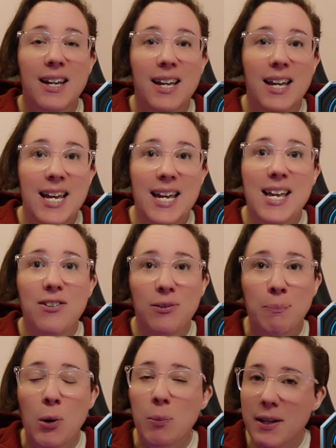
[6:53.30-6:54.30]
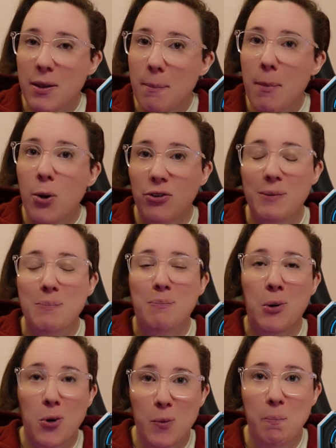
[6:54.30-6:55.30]
Here's probably the most
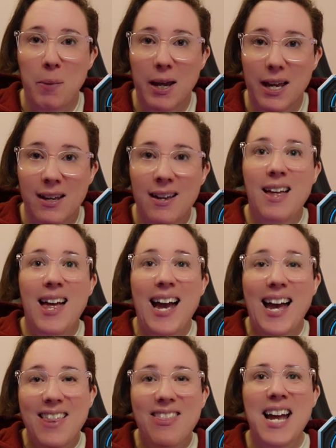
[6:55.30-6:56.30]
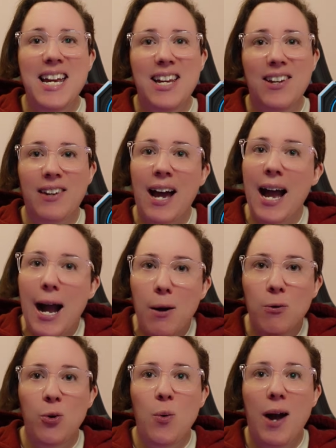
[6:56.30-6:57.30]
important bit, and that is how
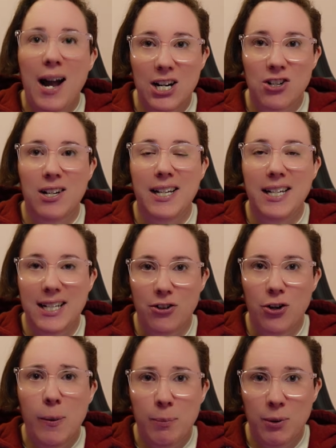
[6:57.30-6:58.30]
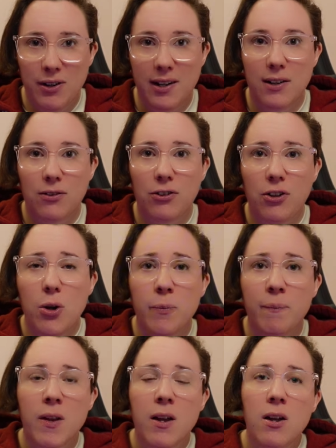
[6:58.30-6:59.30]
to actually interpret it. So
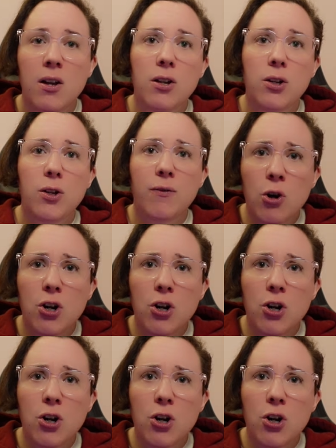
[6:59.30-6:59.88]
you've got a